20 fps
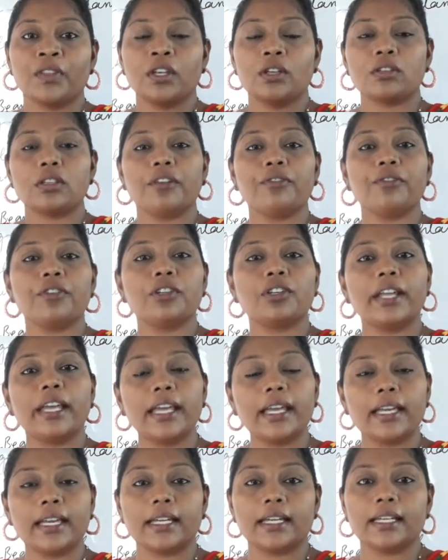So if you
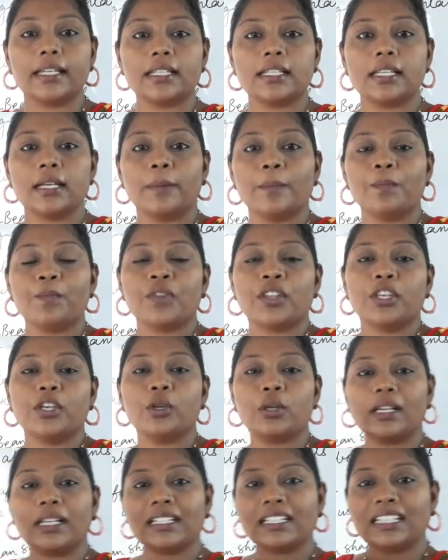take it, you
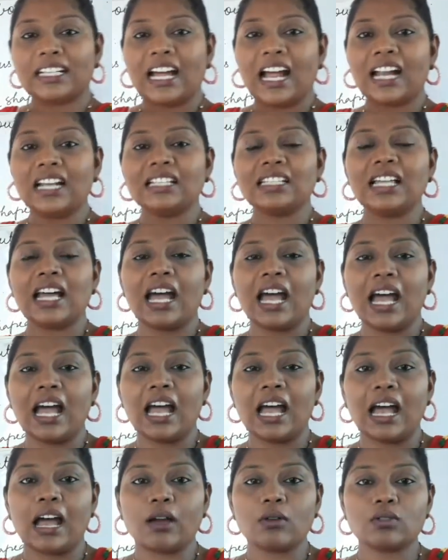can cut the
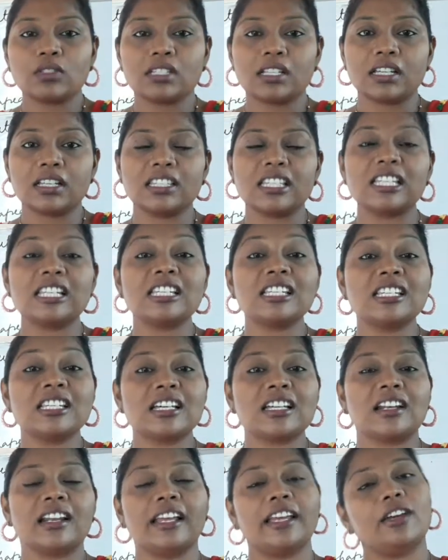outer thinner
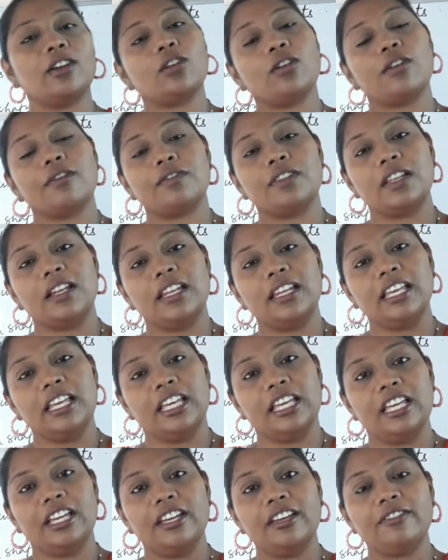layer of the
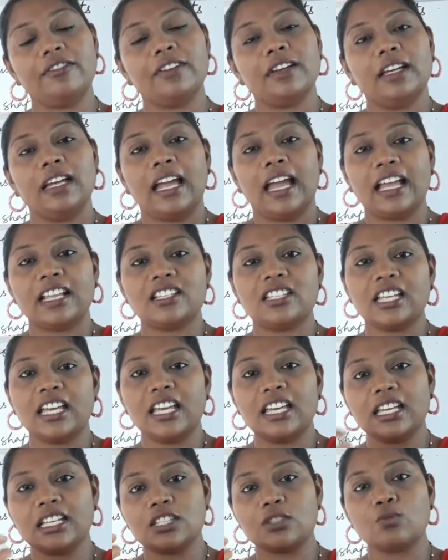leaf and take
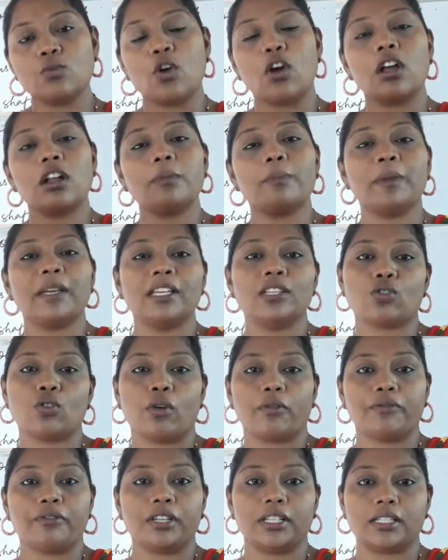a small piece
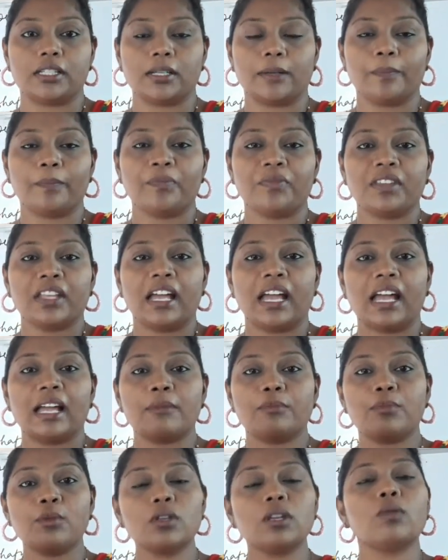of it and
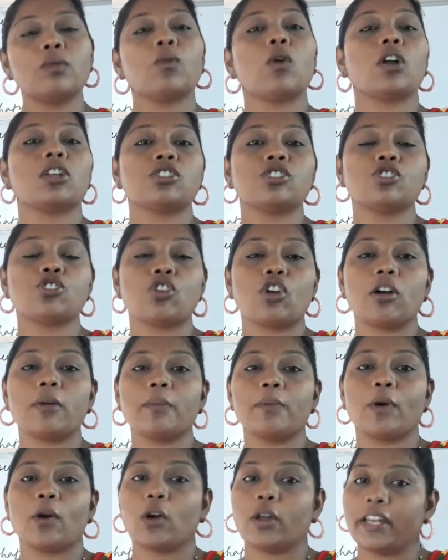put a water drop
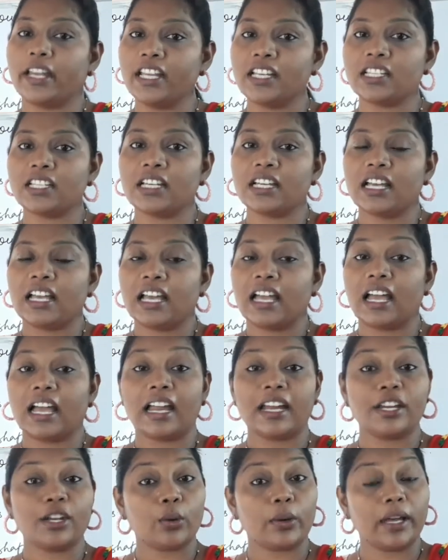on it,
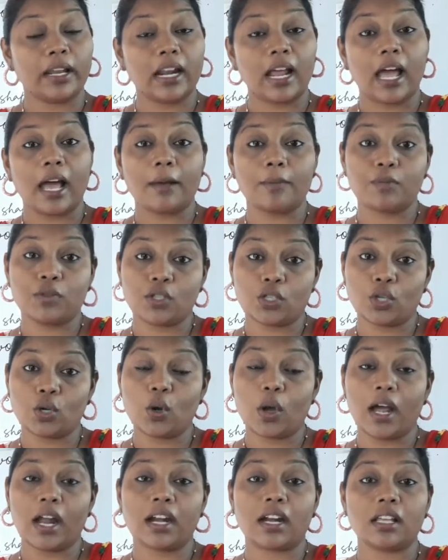and you can observe
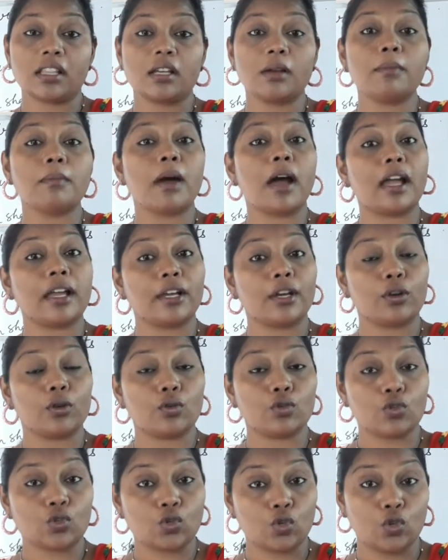under the
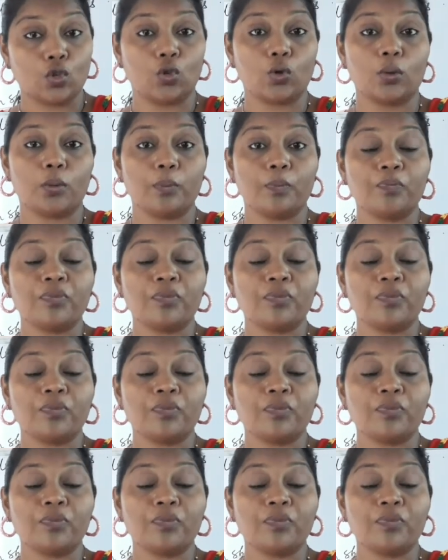microscope.